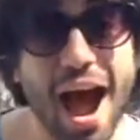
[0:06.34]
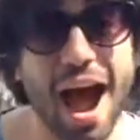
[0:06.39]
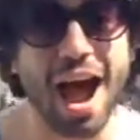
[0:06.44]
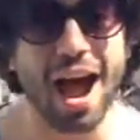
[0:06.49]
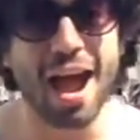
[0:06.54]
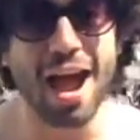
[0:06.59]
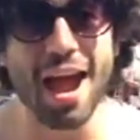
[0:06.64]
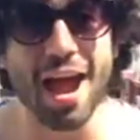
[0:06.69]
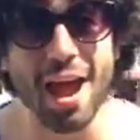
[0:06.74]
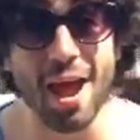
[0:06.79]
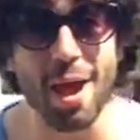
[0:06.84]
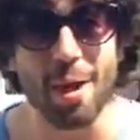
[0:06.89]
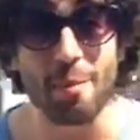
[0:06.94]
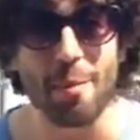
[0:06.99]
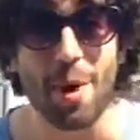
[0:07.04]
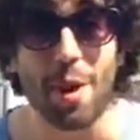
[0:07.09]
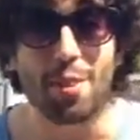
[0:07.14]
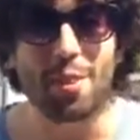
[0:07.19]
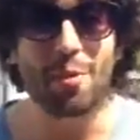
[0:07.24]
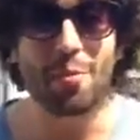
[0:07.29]
I
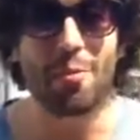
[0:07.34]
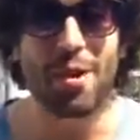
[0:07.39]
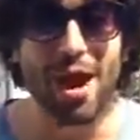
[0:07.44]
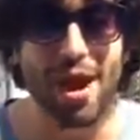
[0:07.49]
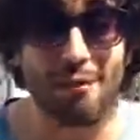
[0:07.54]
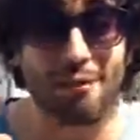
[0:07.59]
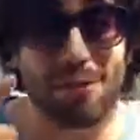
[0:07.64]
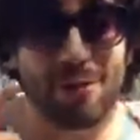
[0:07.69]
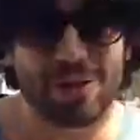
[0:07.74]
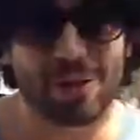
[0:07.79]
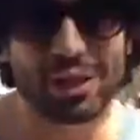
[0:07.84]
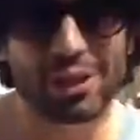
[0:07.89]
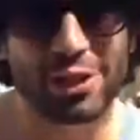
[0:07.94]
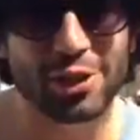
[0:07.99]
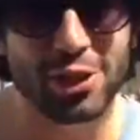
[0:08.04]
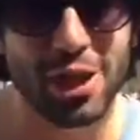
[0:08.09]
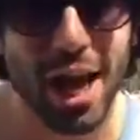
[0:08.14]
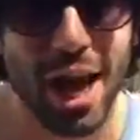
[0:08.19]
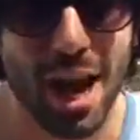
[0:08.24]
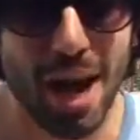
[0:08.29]
am the man for
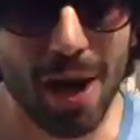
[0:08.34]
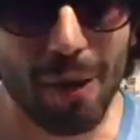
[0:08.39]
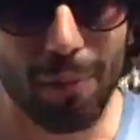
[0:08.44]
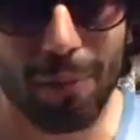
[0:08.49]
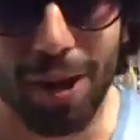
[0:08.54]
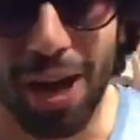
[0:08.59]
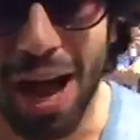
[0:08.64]
this job.